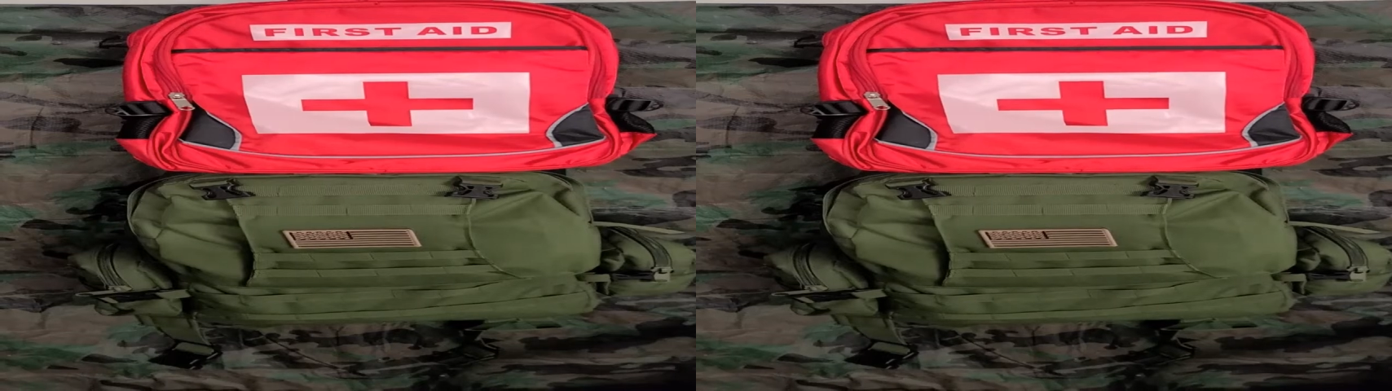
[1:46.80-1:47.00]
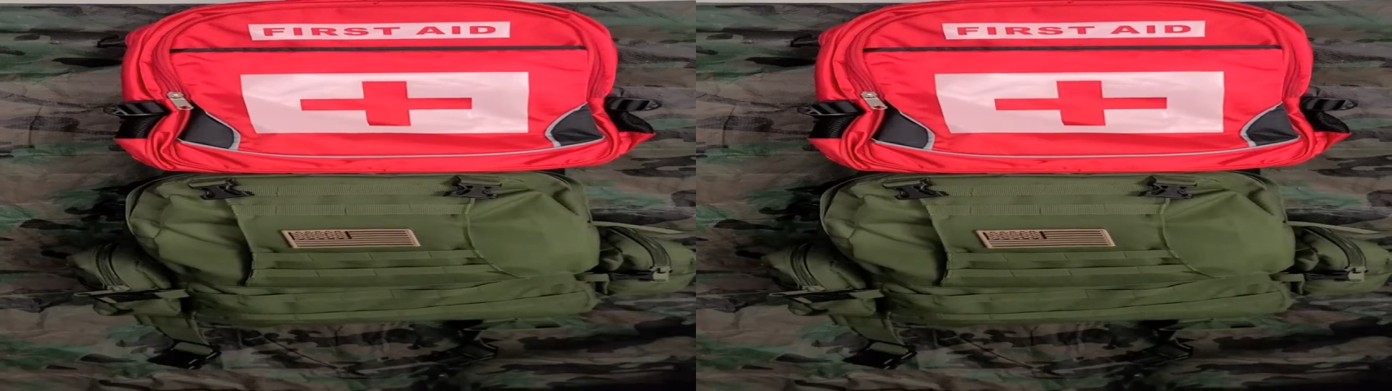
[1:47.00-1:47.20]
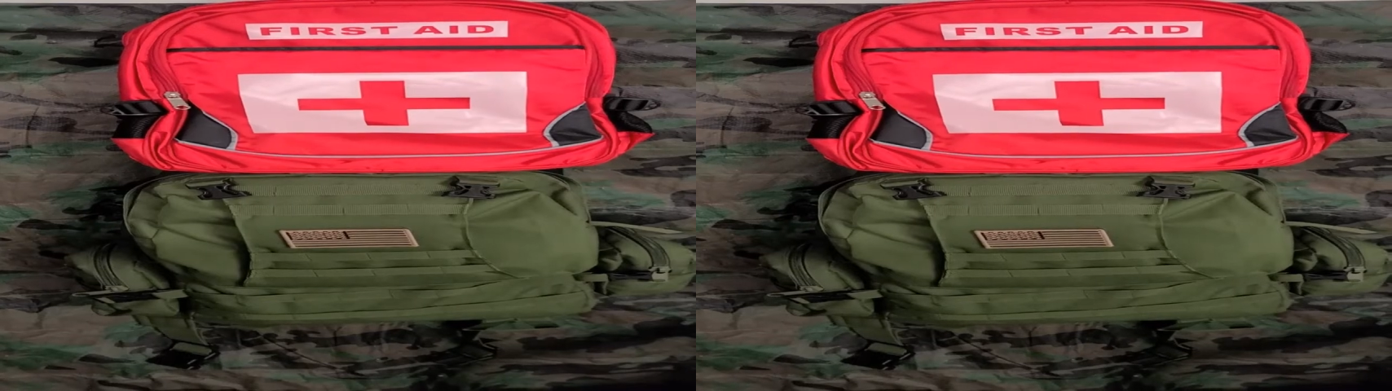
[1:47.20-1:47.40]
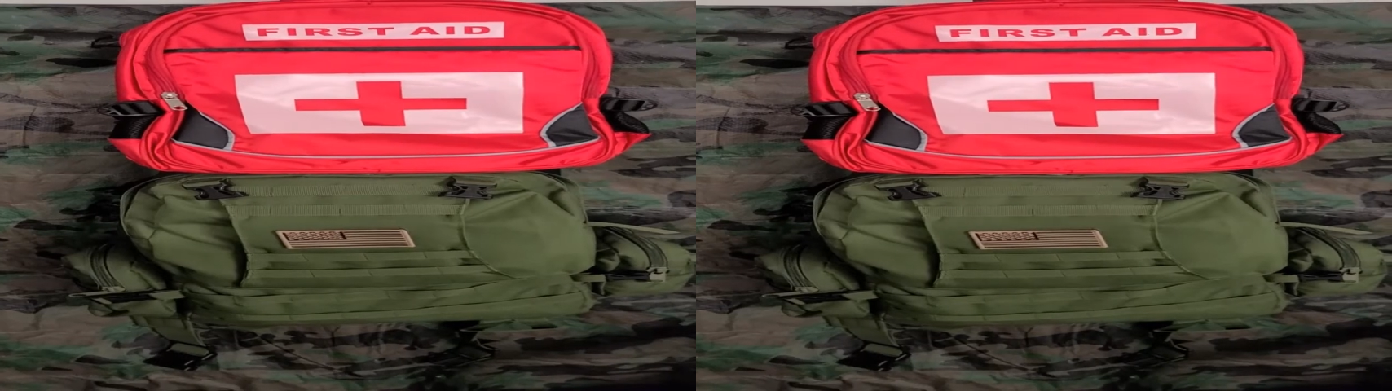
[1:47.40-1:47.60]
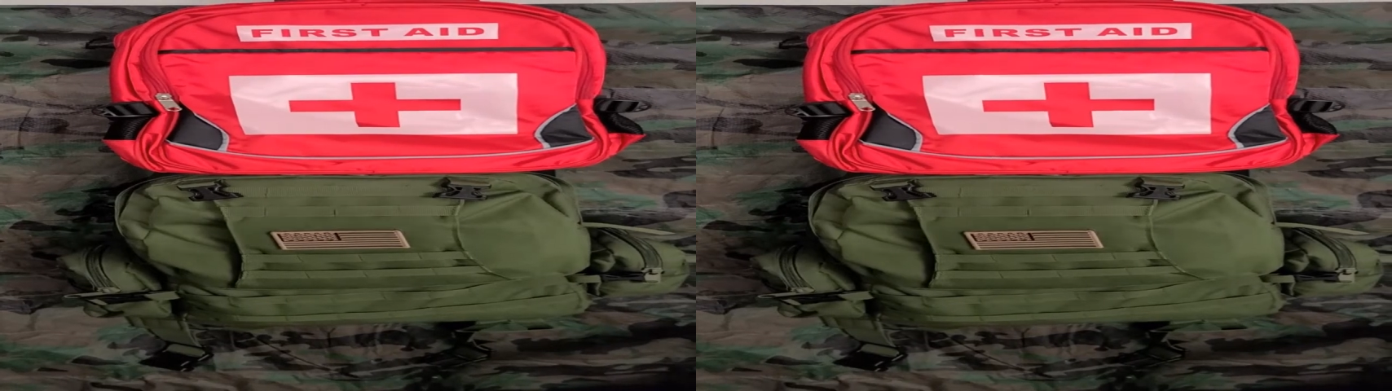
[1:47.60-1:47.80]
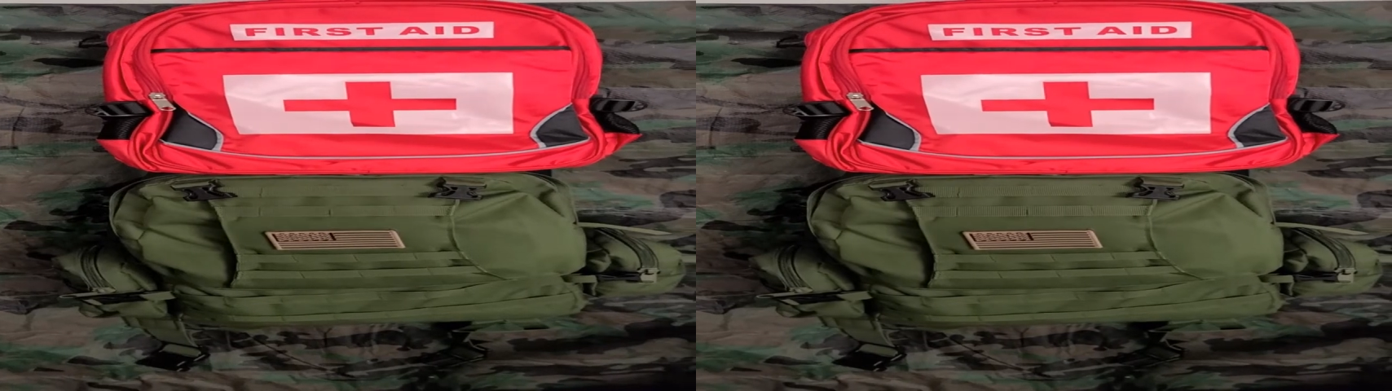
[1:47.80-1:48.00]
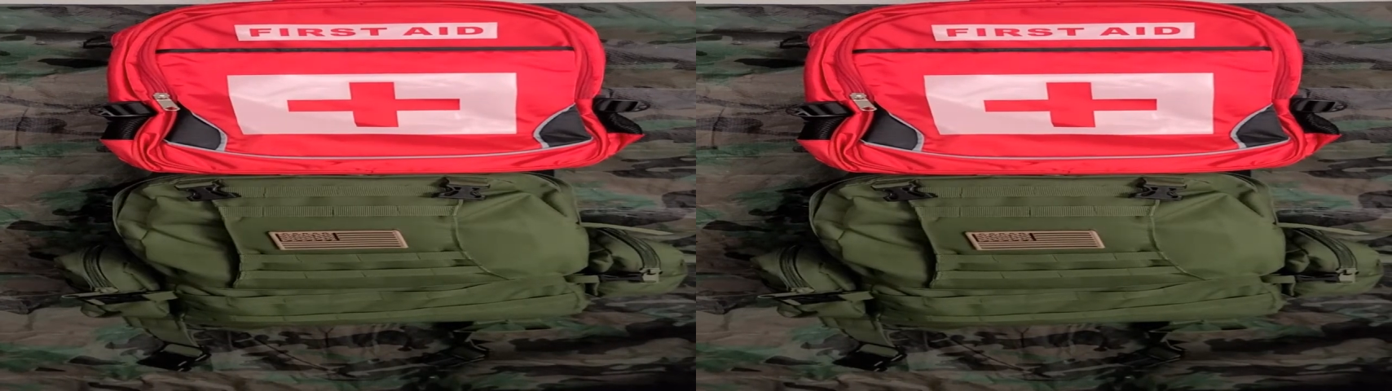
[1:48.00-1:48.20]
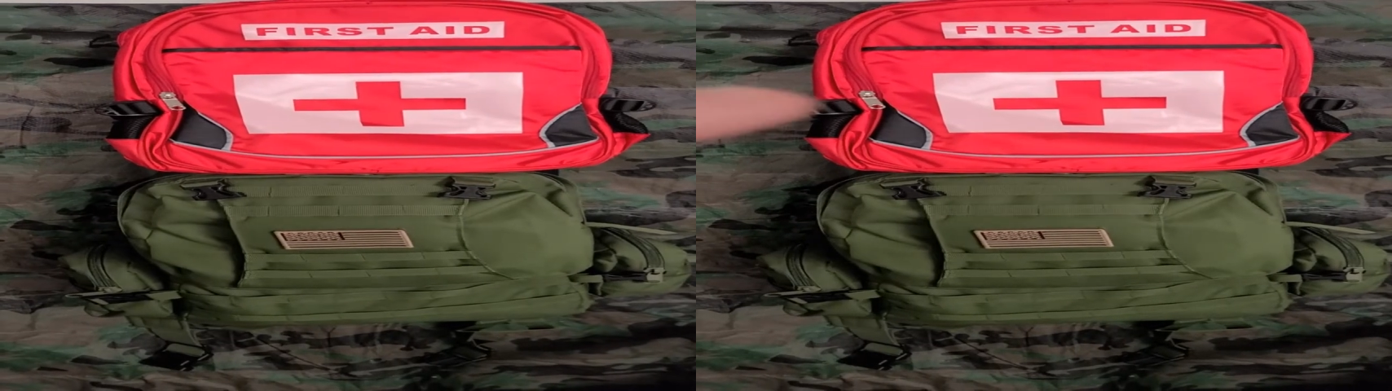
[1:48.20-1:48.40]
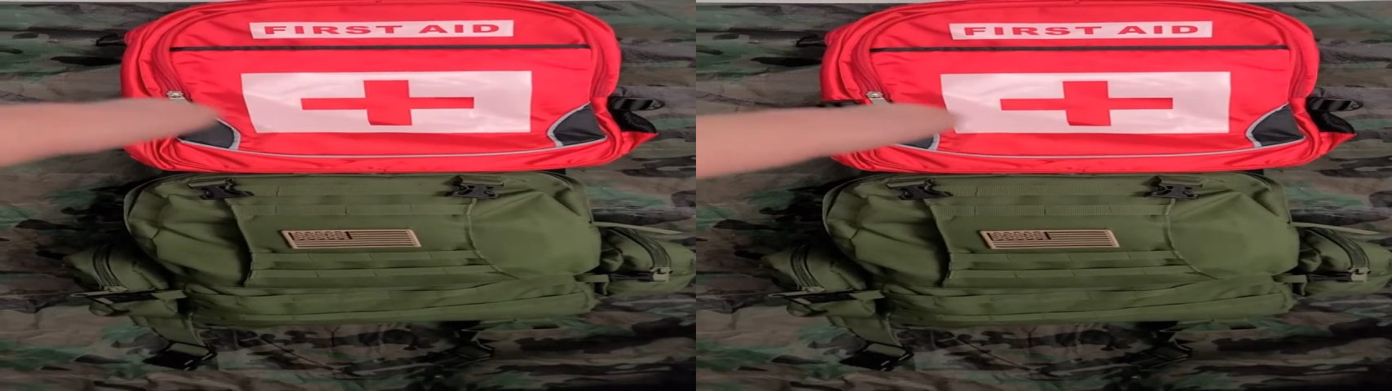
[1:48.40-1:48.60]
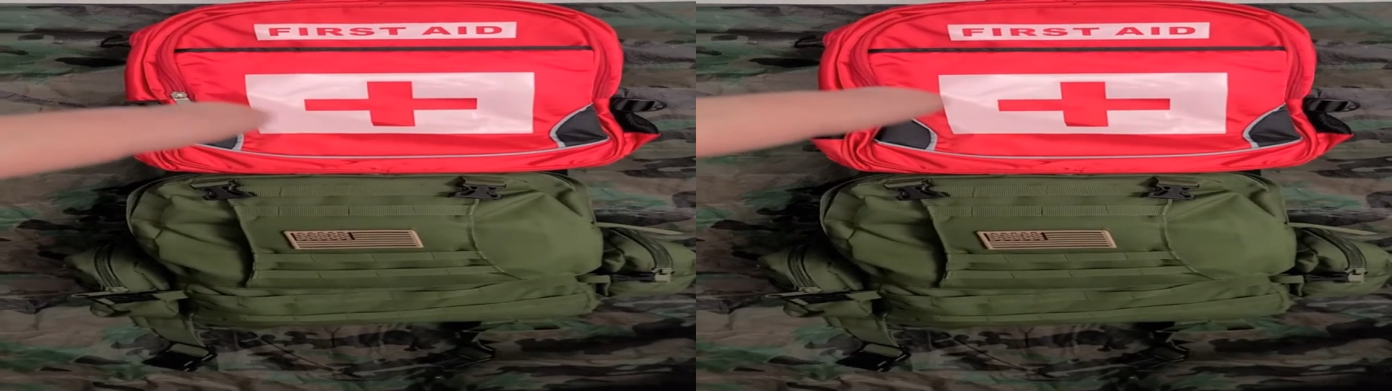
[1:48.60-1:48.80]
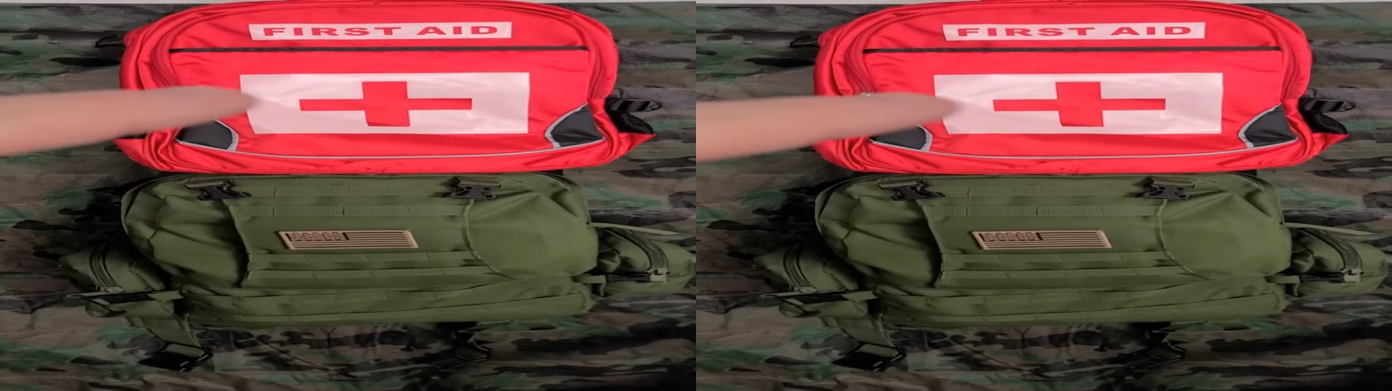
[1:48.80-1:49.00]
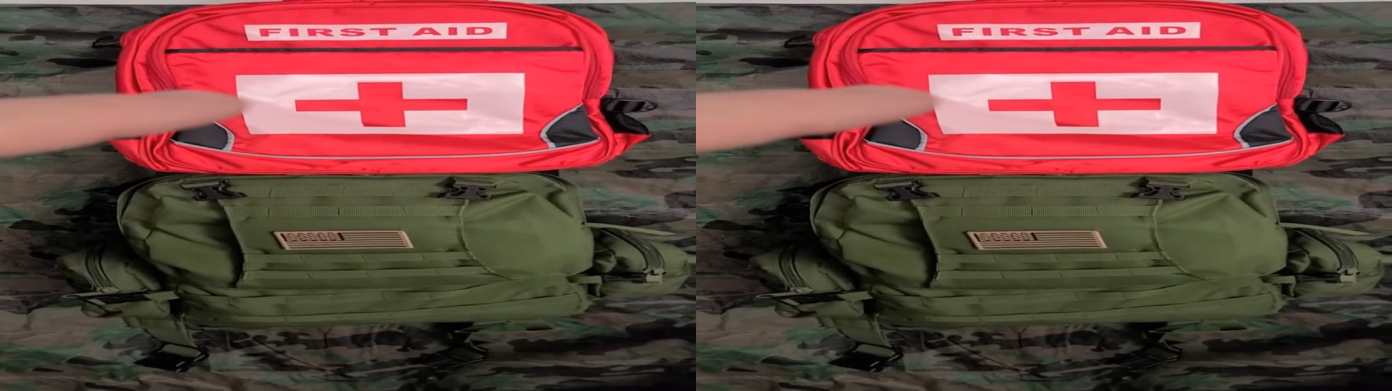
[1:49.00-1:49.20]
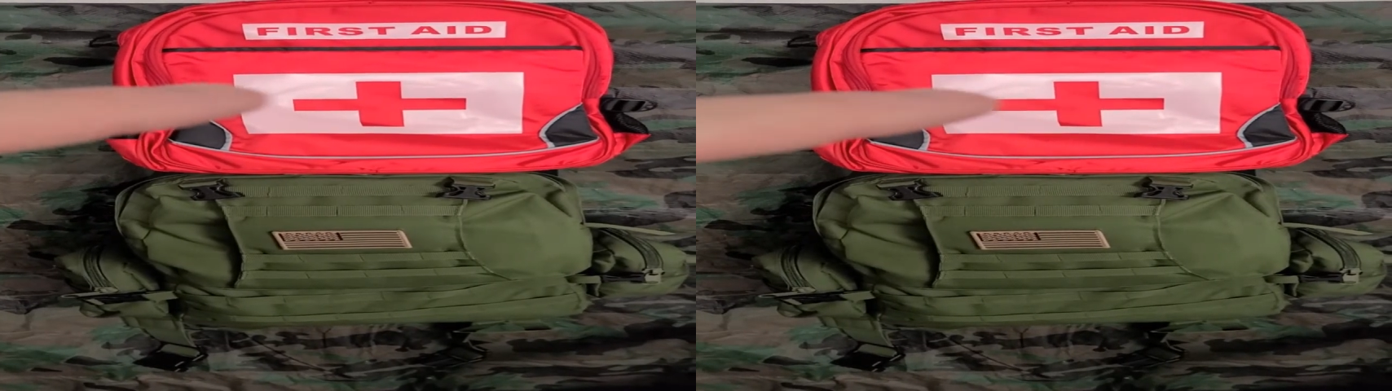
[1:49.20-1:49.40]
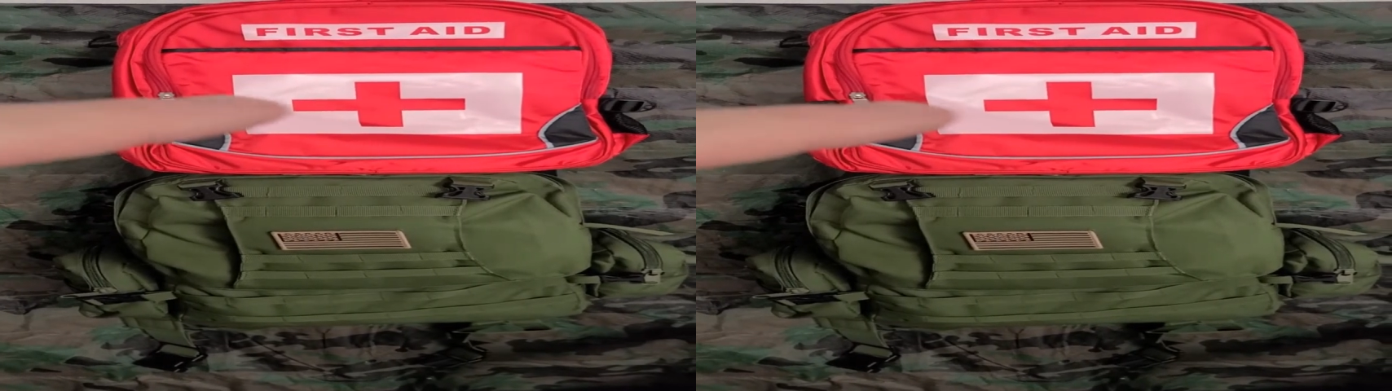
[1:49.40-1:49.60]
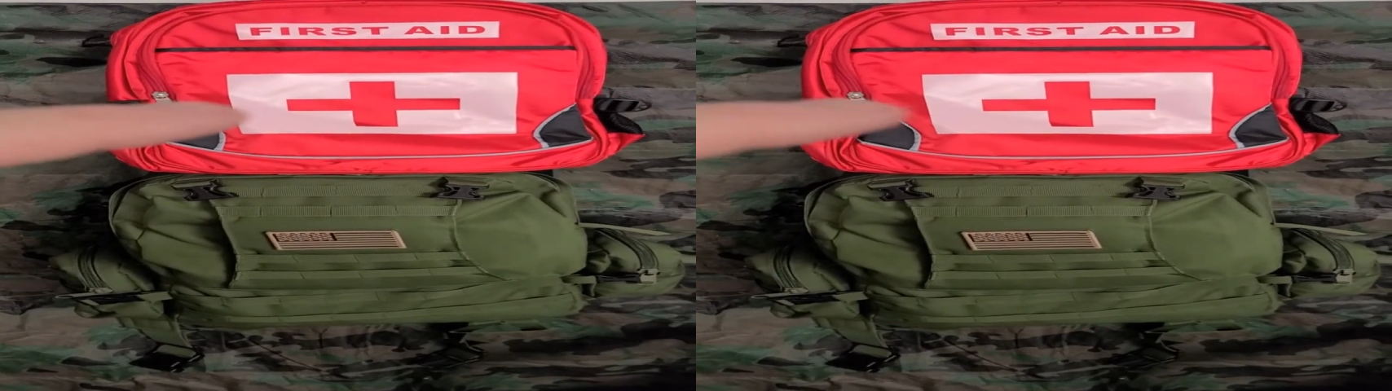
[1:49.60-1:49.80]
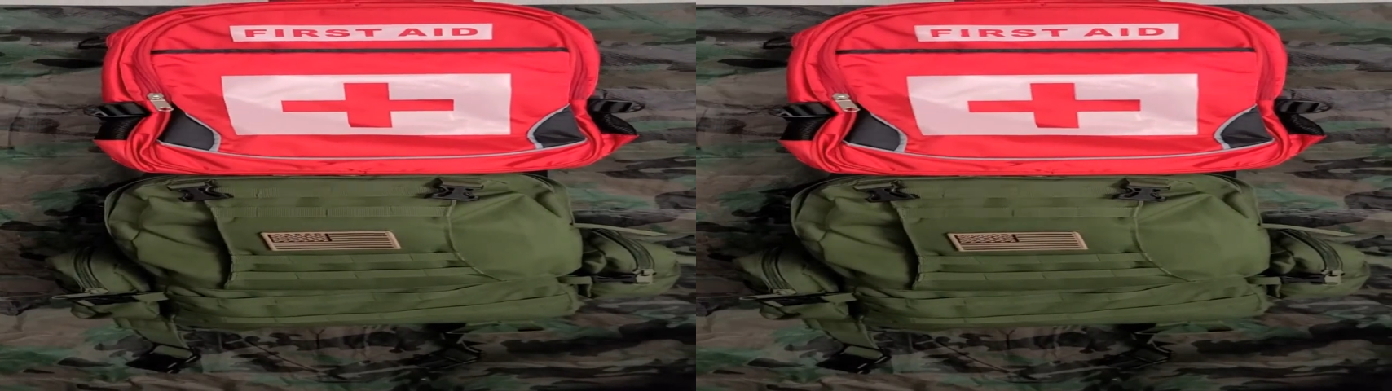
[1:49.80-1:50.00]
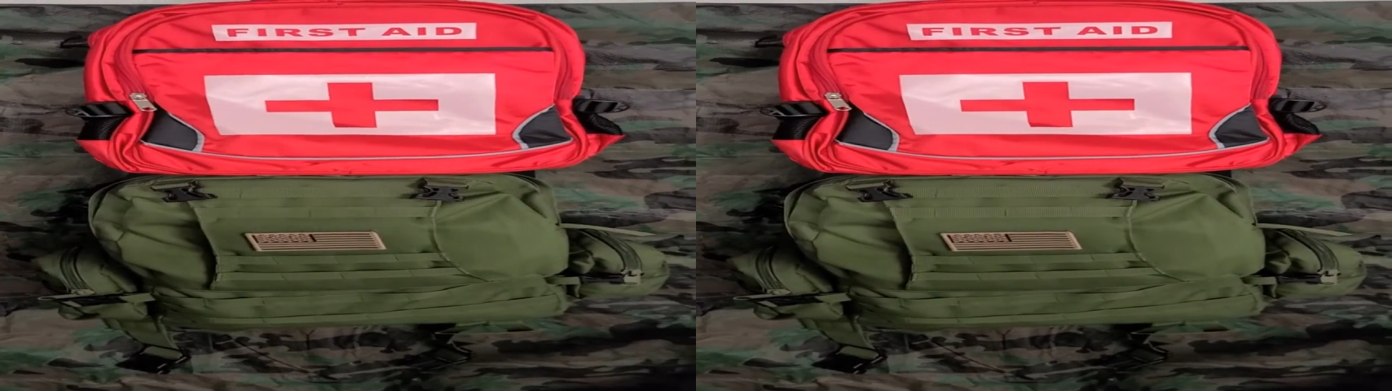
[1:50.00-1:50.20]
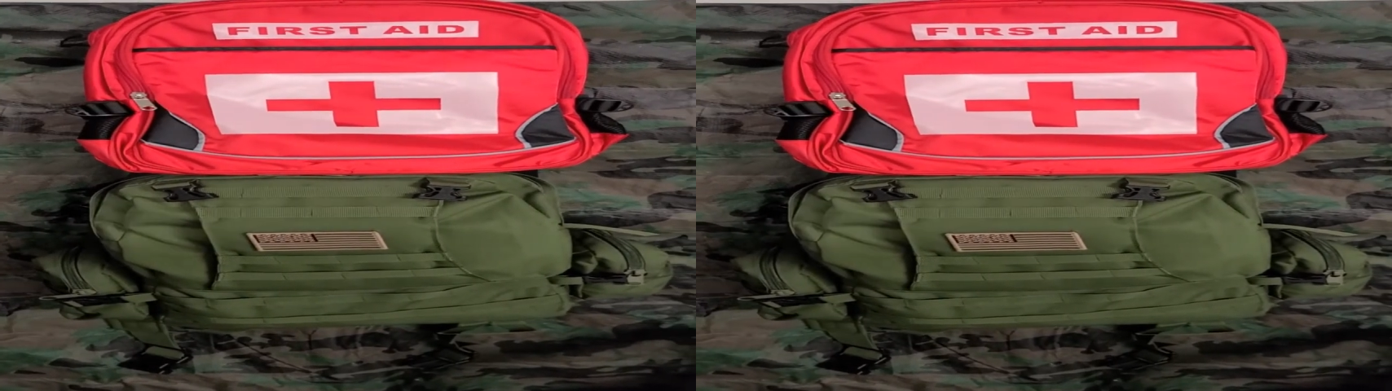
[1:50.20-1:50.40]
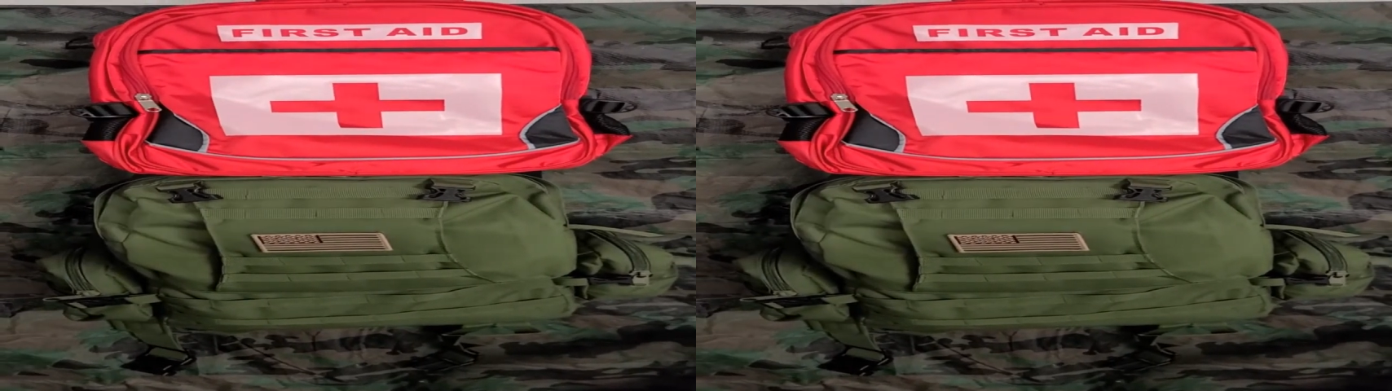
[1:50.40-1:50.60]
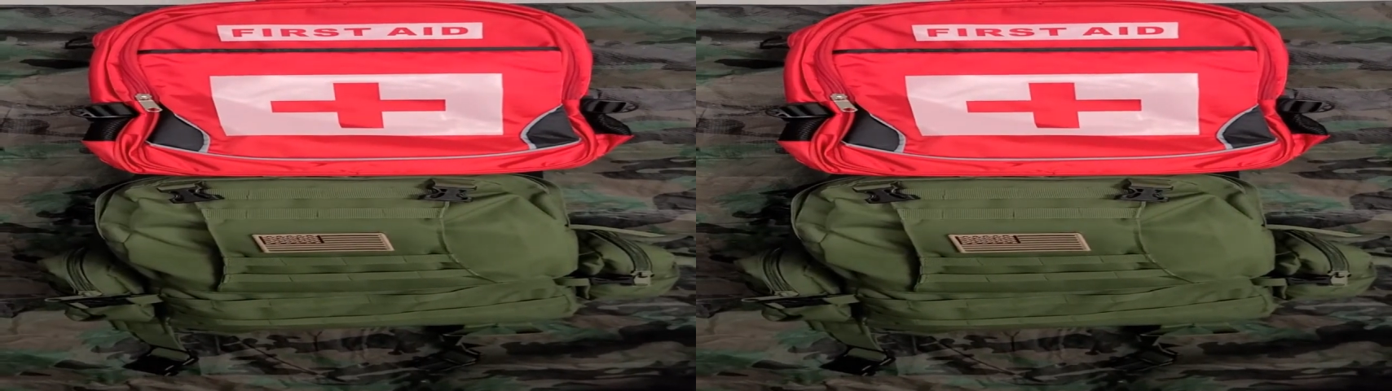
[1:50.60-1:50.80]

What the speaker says: No face is visible, so there are no lips to read.